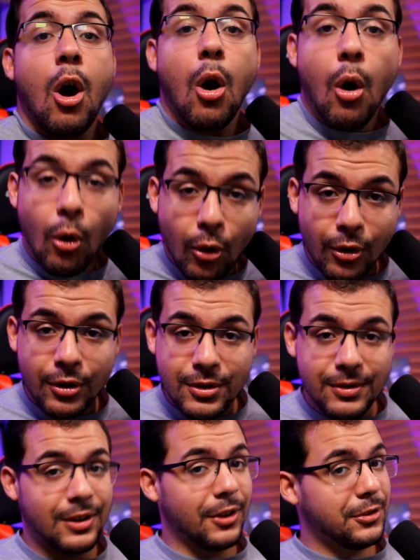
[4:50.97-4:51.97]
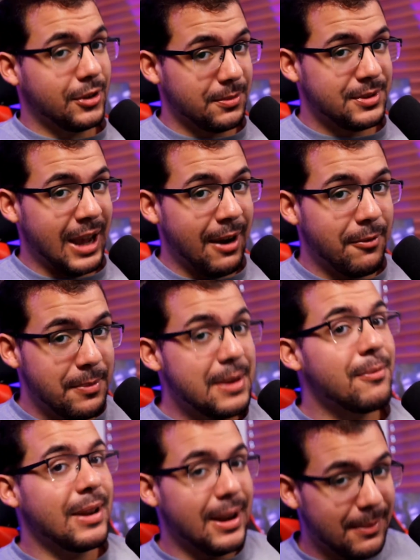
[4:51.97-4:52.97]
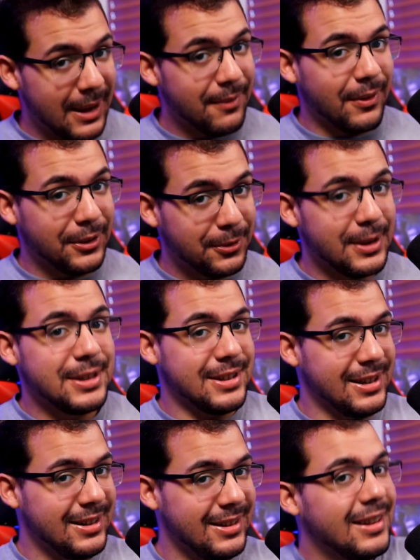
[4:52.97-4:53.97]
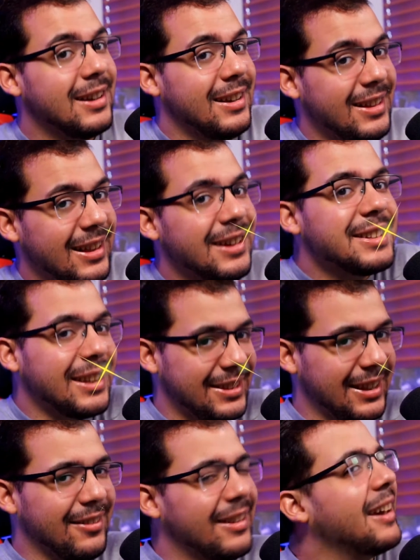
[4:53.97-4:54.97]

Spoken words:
Or you can also come chat with me when I'm live on Twitch. How's that sound?